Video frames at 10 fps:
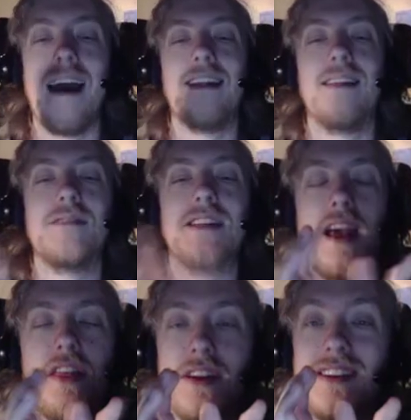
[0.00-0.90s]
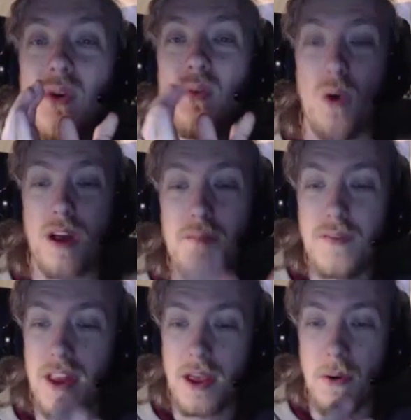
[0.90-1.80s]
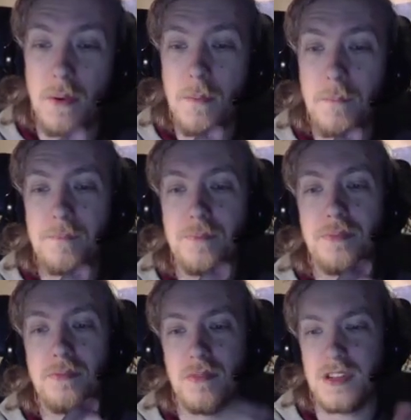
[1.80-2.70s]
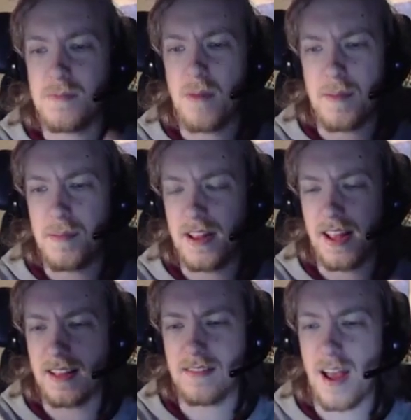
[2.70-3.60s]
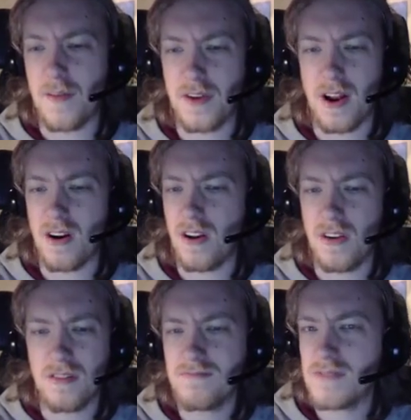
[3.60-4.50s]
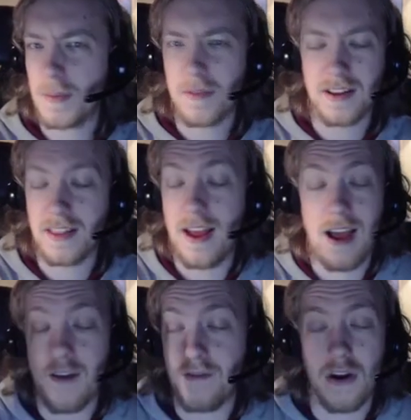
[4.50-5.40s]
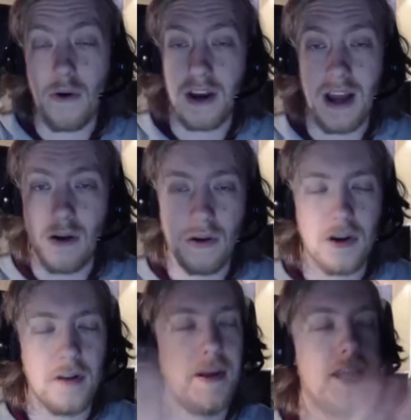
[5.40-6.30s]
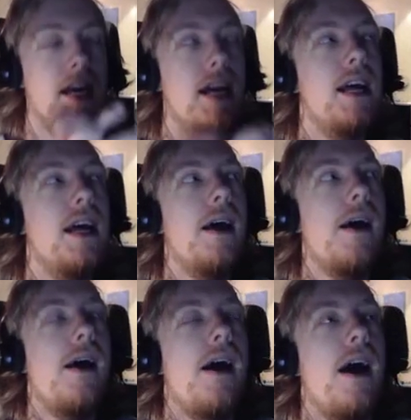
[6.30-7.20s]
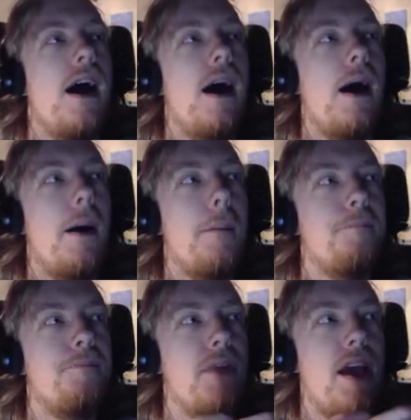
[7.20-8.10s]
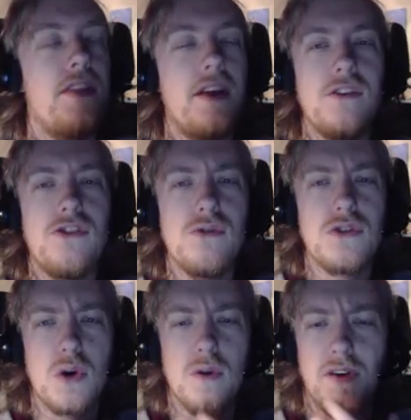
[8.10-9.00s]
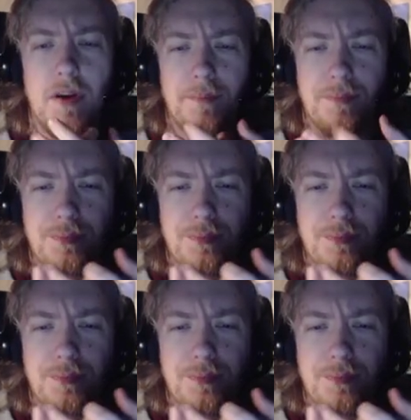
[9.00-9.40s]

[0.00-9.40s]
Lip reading: edit them together into one video, which might be like half an hour long, something like that. I have no idea how long it'll be. And then do sort of a